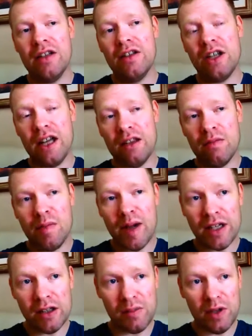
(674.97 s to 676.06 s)
to get the
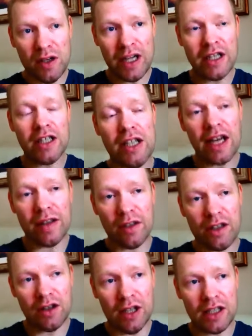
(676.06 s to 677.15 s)
momentum you need to get the
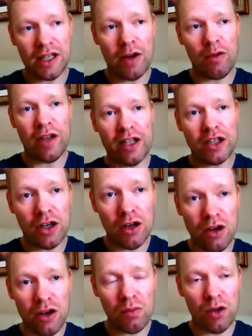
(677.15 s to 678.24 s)
sites out there, to
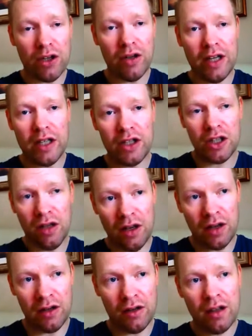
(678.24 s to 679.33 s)
learn what you need to
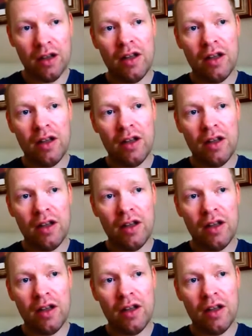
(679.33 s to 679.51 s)
learn,